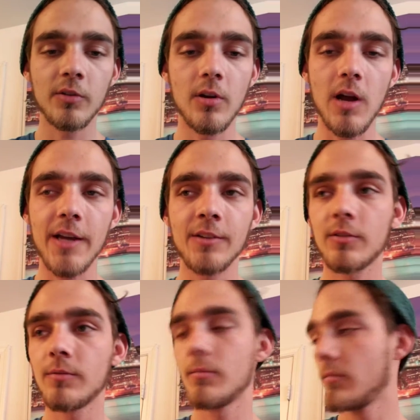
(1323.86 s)
little
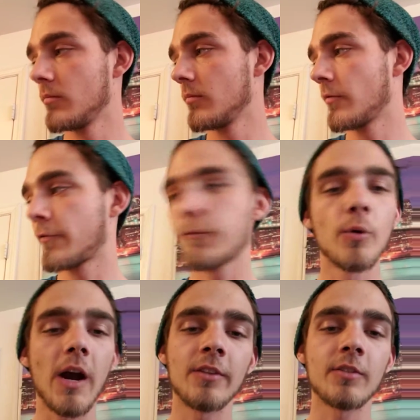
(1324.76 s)
fruit
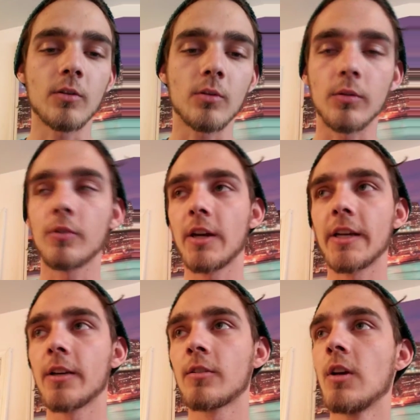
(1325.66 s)
icicles, I
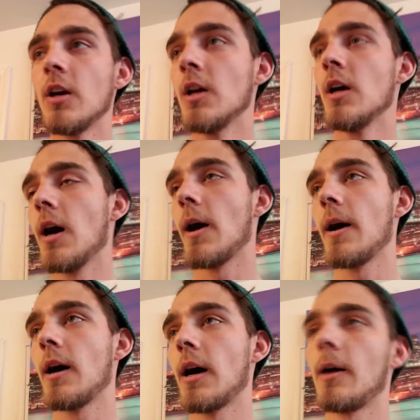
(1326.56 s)
guess.
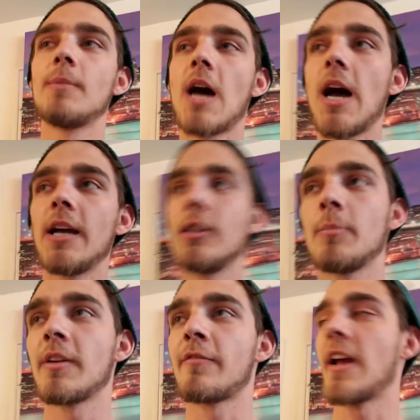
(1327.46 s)
I'm not a
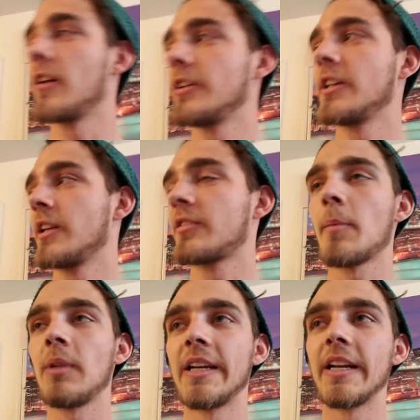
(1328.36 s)
big fan of it unless I
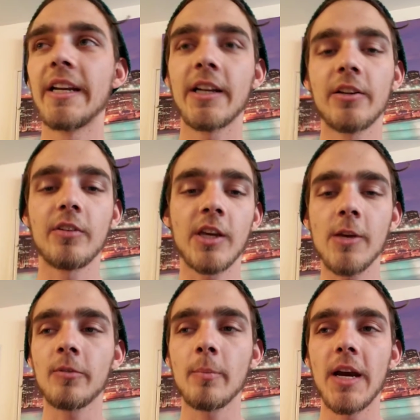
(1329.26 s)
blend it in because it
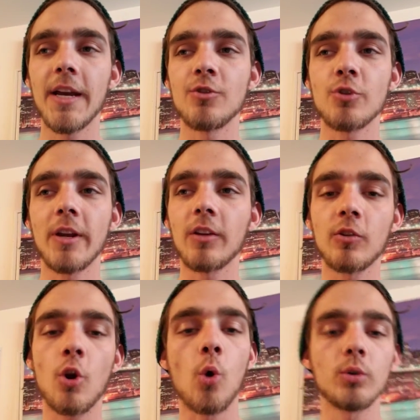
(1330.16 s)
keeps my drinks
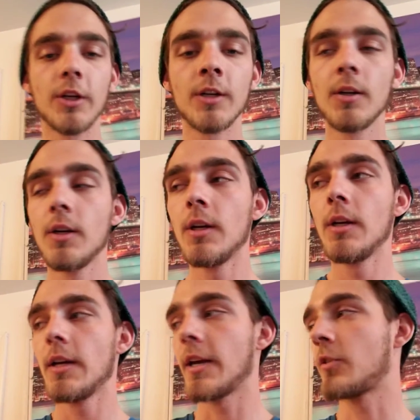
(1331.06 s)
colder,
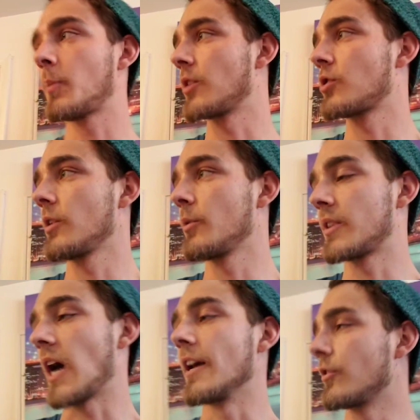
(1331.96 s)
especially with the
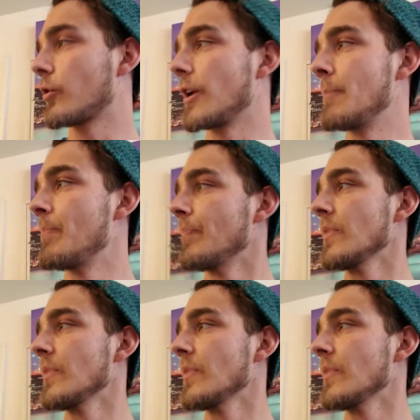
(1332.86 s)
ice cream.